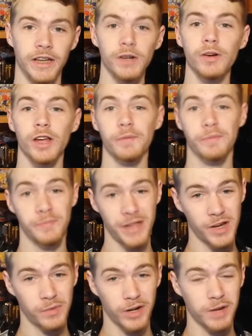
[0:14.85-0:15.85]
You know what helps
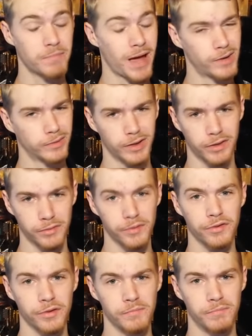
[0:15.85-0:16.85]
me out when I'm powering
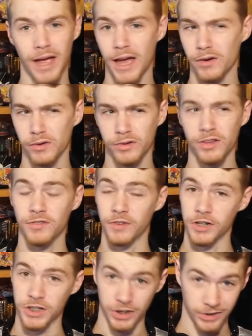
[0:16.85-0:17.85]
through some bad or
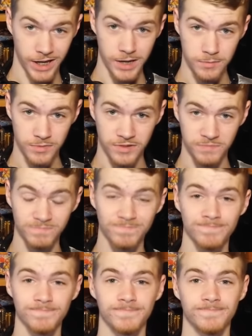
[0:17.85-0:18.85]
dysfunctional games?
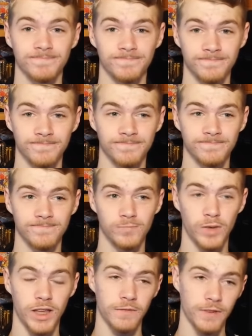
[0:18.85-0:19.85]

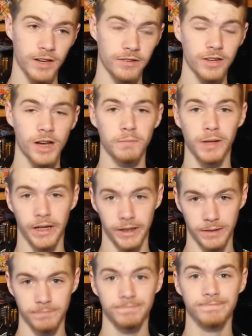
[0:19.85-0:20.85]
If I stop
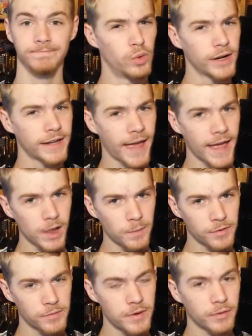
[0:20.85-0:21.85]
playing them. What
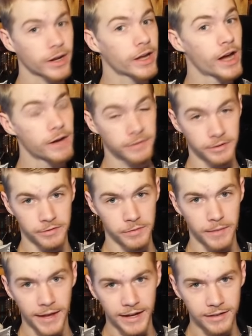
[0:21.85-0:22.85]
helps me recover
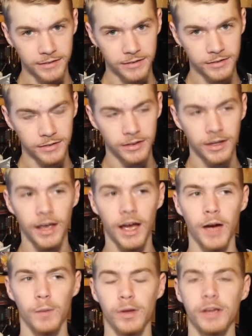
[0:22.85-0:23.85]
from that?
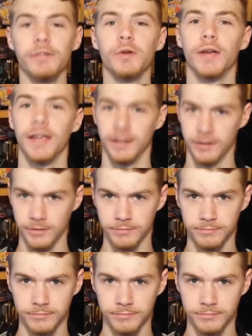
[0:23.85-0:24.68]
I will give you a hint.